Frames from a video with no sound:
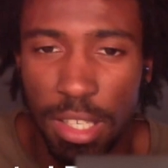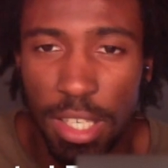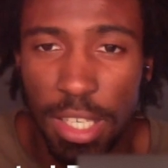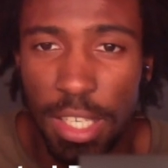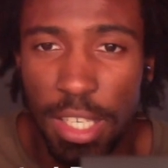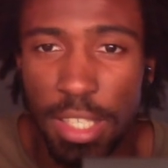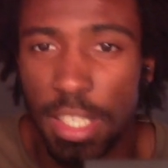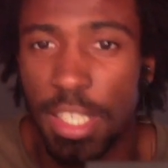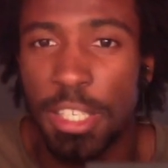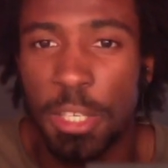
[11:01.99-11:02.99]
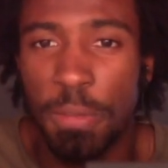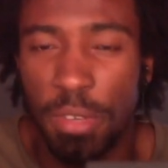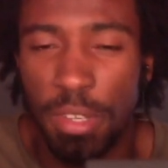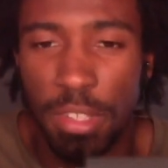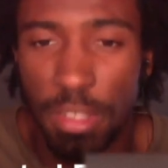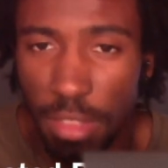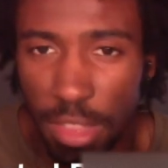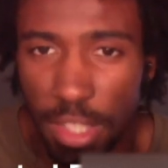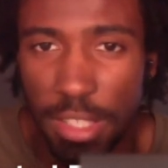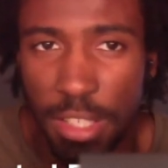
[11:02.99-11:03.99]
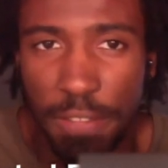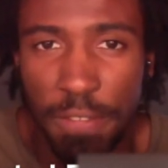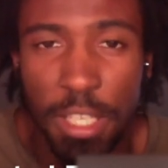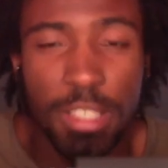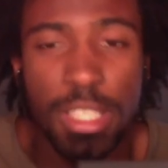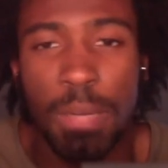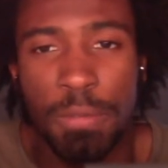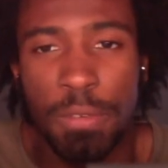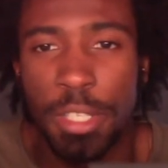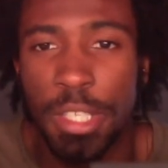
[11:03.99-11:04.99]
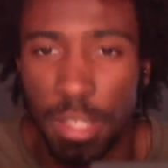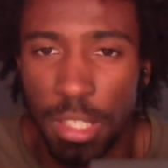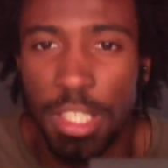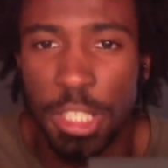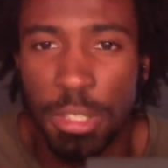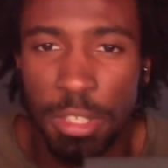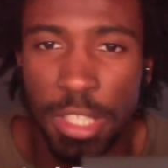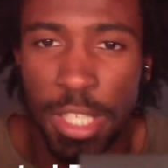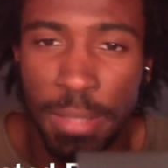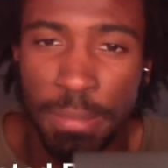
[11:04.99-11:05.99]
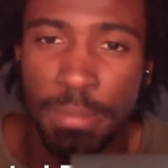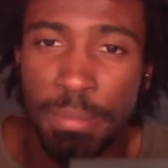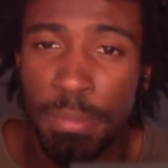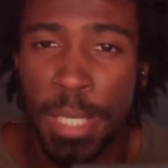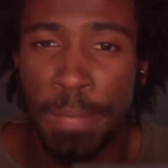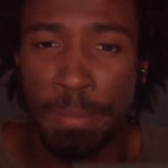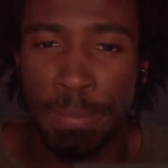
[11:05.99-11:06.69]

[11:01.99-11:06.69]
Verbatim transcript: And yeah, hopefully this, video is helpful for you and enjoy your day. Bye.